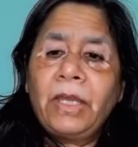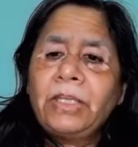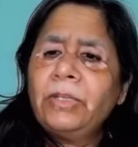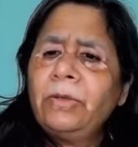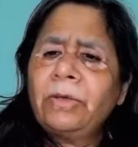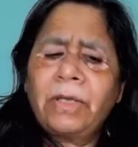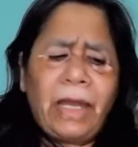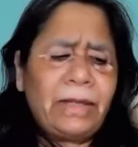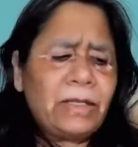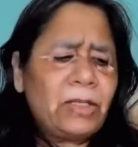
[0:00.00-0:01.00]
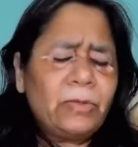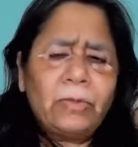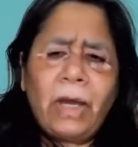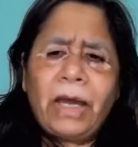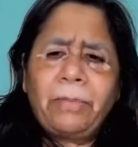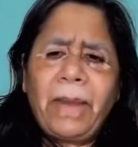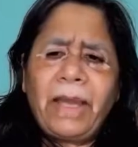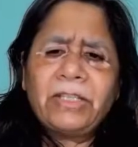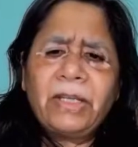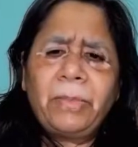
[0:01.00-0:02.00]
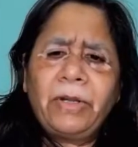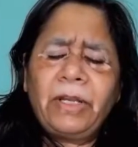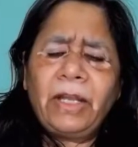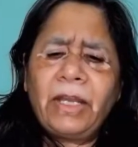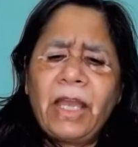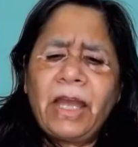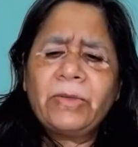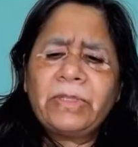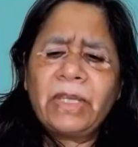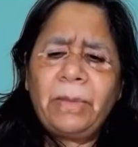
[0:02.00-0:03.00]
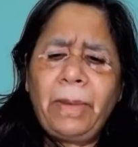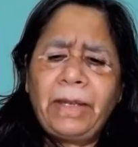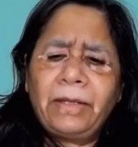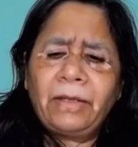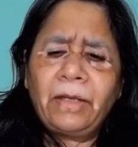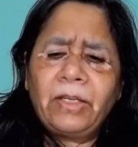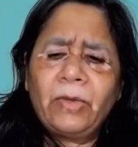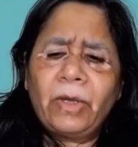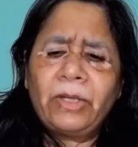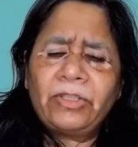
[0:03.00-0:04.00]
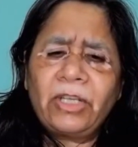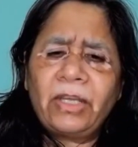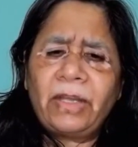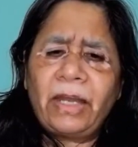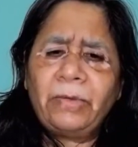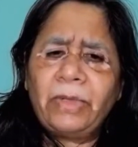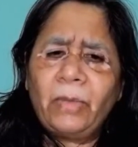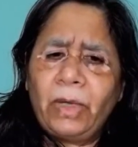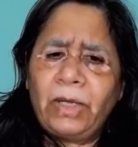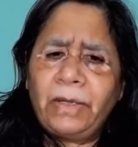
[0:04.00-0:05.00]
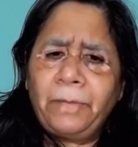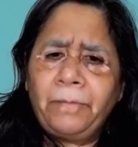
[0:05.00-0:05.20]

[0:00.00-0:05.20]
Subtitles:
you are passionate about an area and you see a pattern and you want to share that with the world.